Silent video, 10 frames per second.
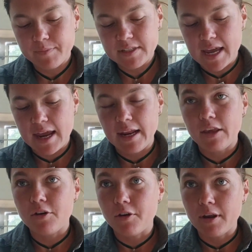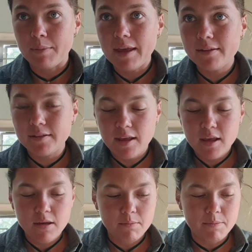tanning curing mix,
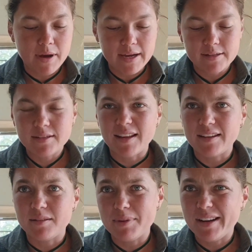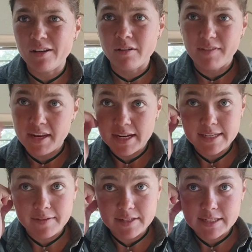but that's a bit inconvenient
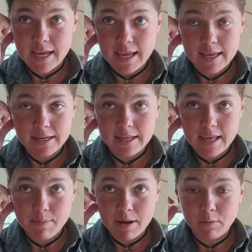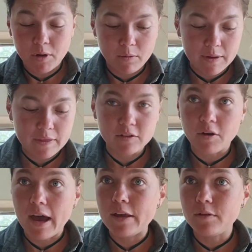to have to take and keep and work with. So
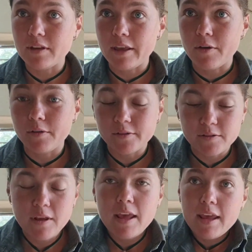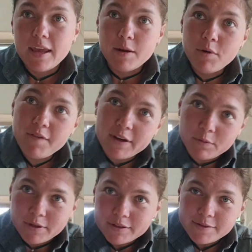I use egg yolks. In a perfect
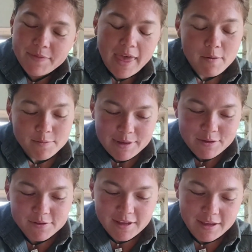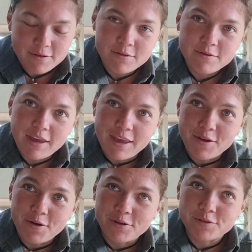world, I would be using egg
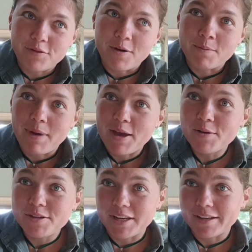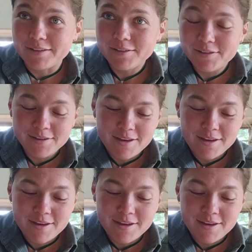yolks from my own chickens,